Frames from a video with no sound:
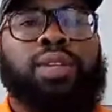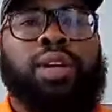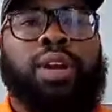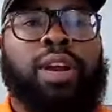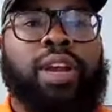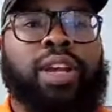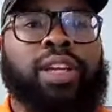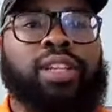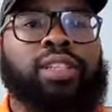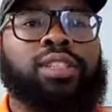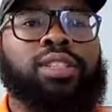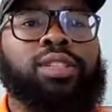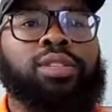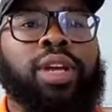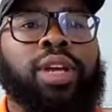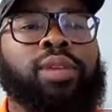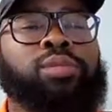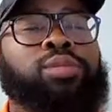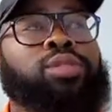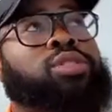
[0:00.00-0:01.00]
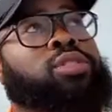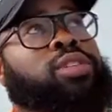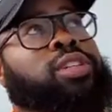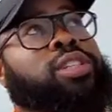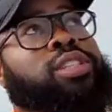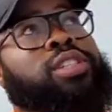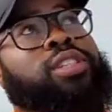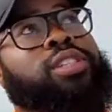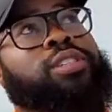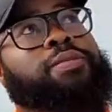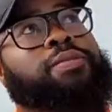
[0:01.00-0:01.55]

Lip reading: All right, so that was crazy.